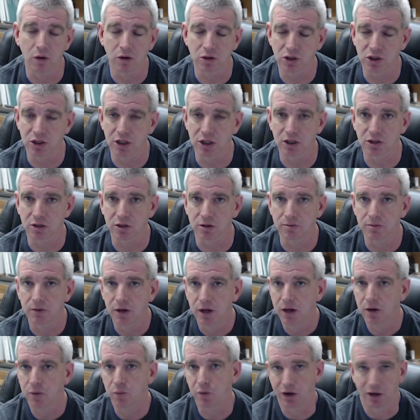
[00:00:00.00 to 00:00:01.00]
system.
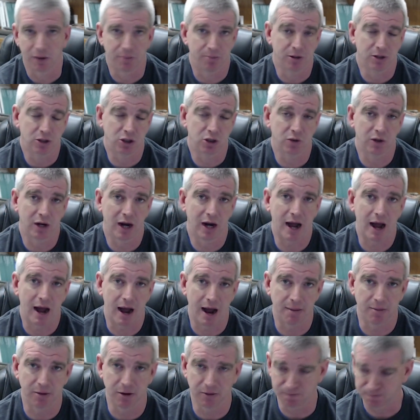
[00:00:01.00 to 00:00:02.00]
We can put you in a
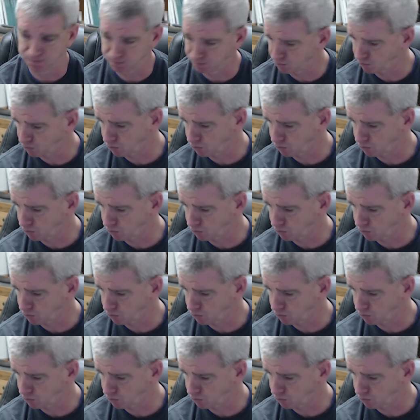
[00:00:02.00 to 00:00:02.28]
hybrid.